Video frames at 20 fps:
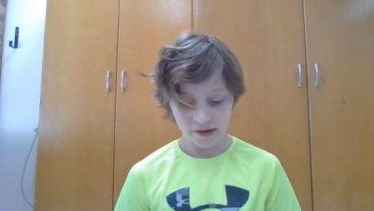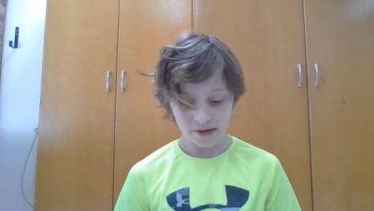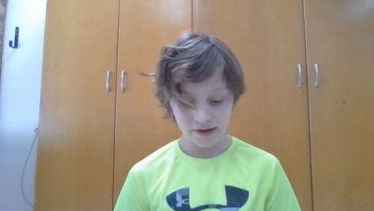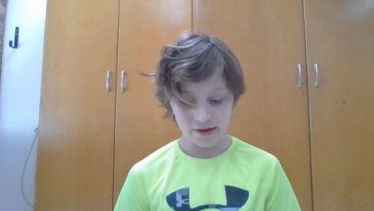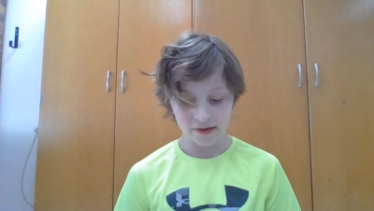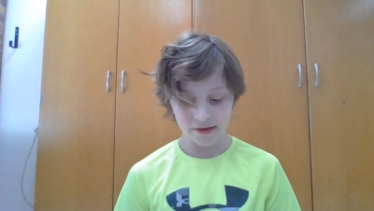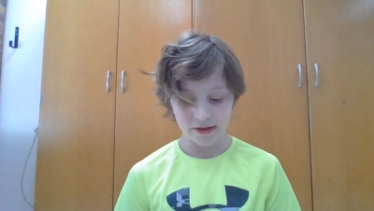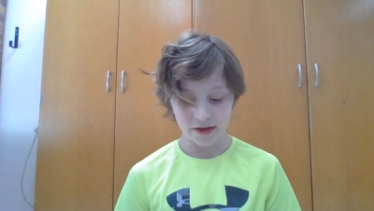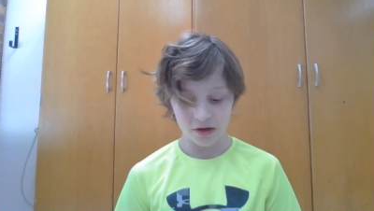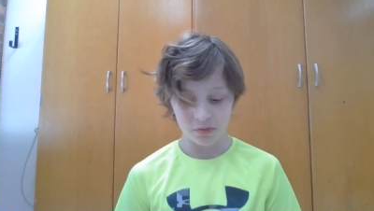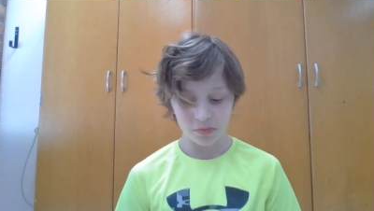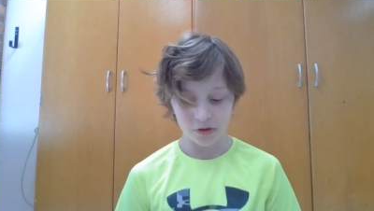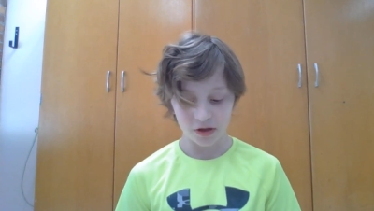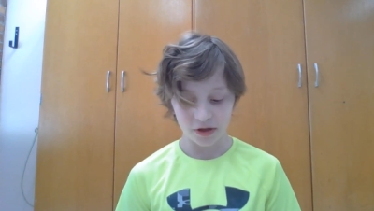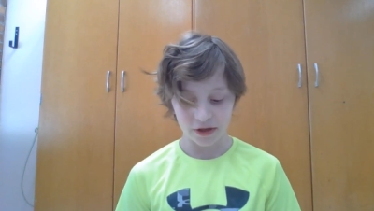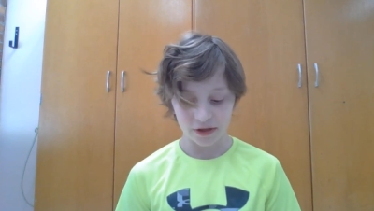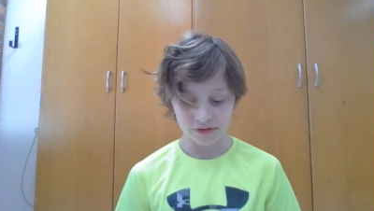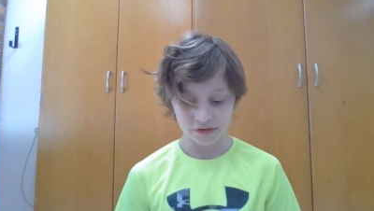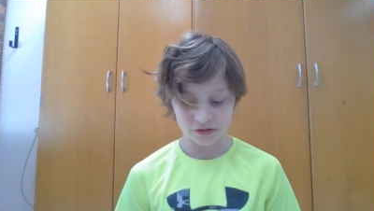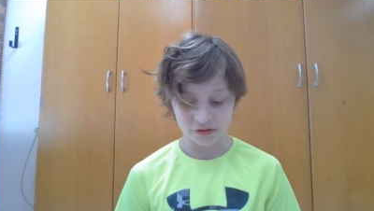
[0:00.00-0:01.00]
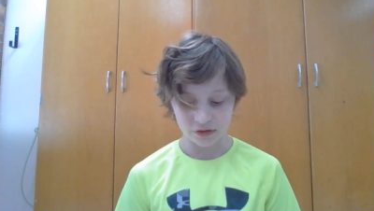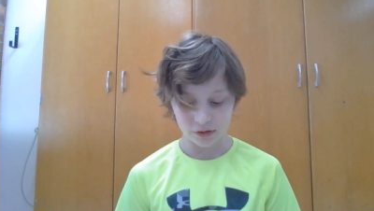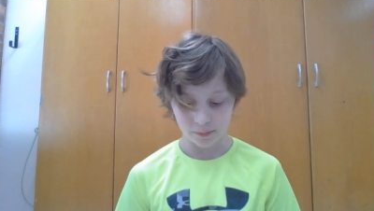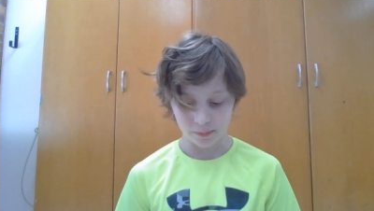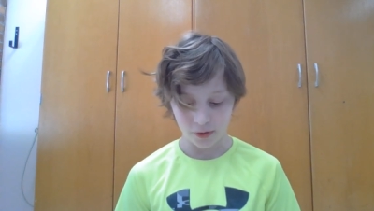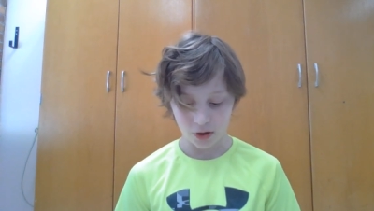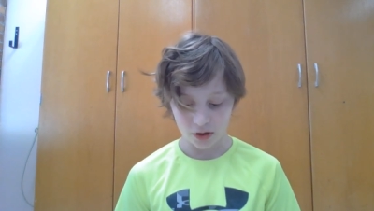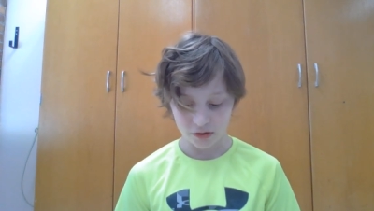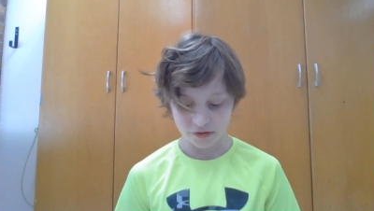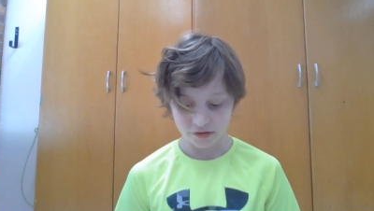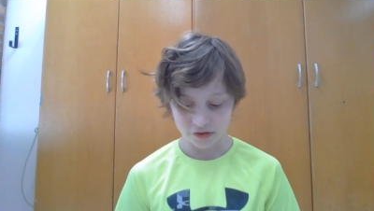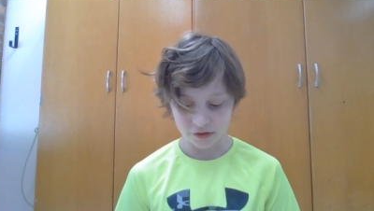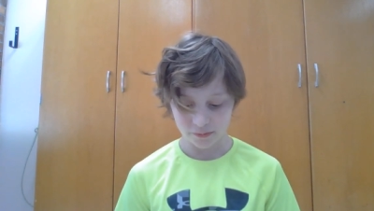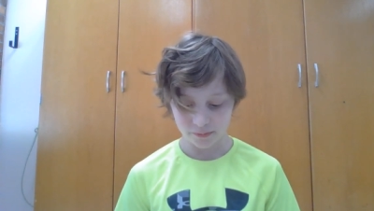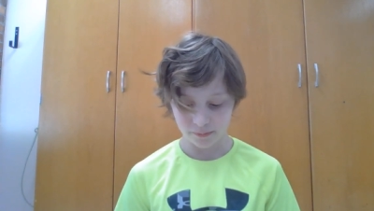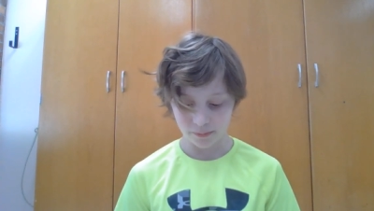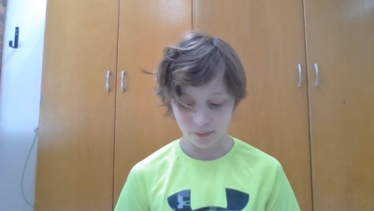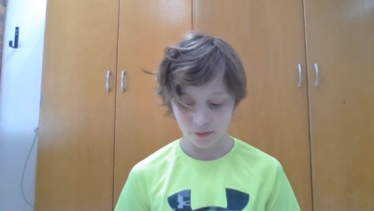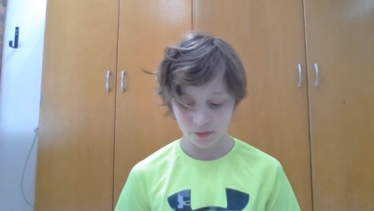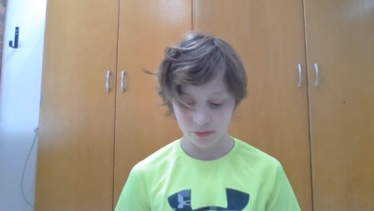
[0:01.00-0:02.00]
It came against the
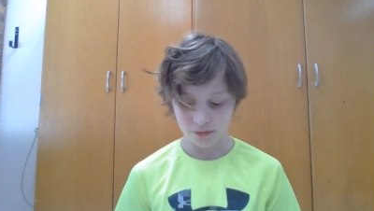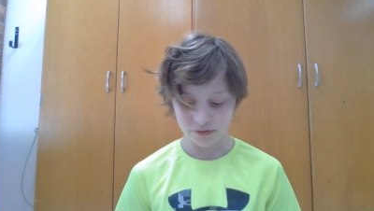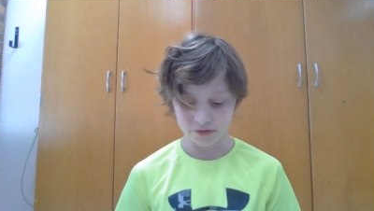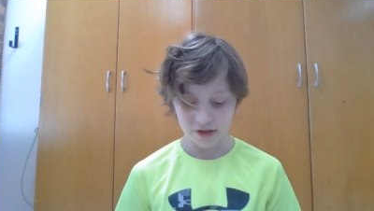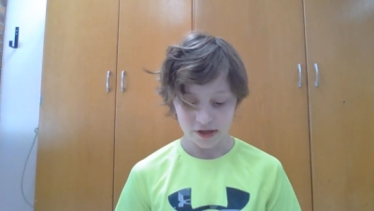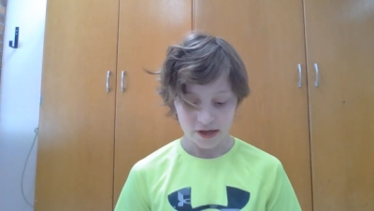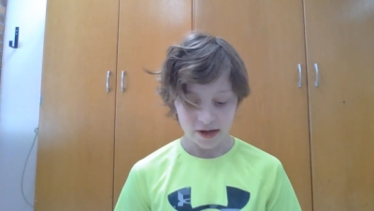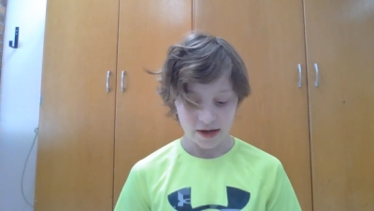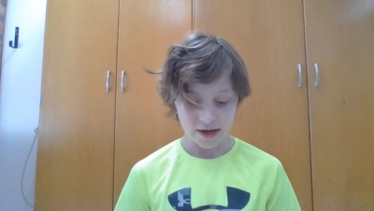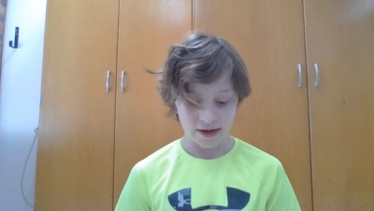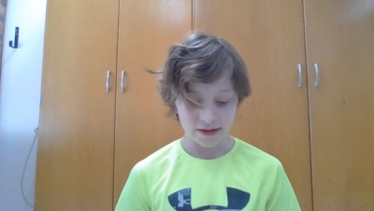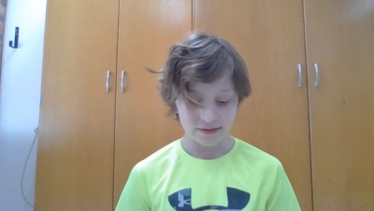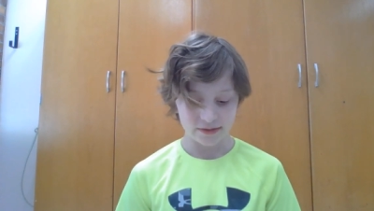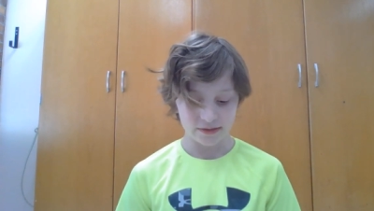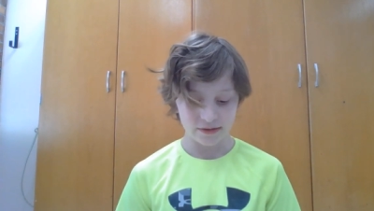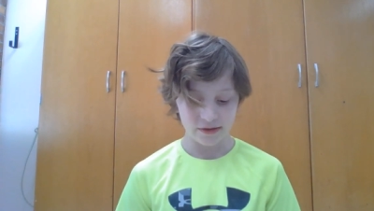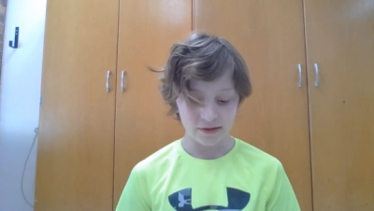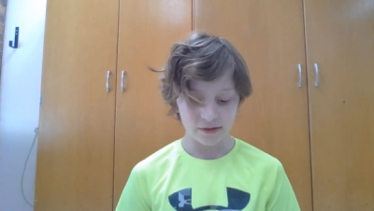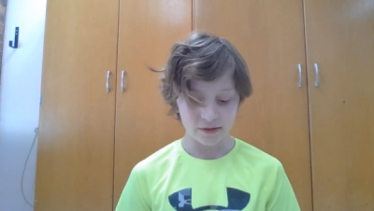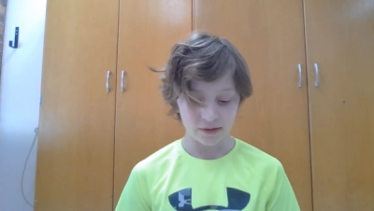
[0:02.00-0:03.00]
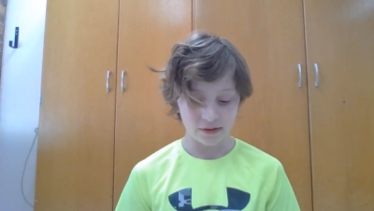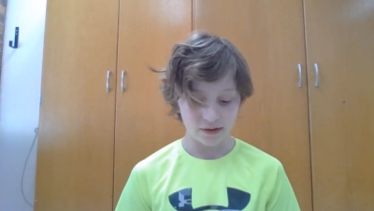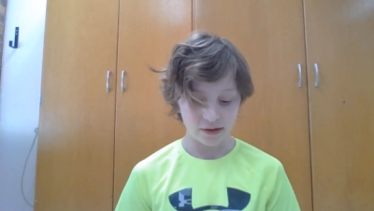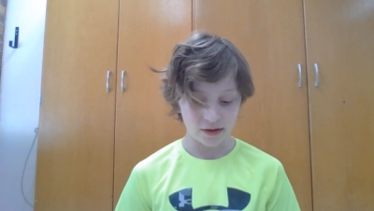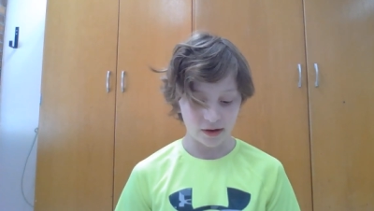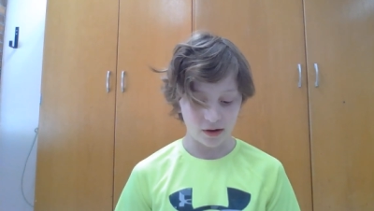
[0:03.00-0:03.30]
Boston Bruins at the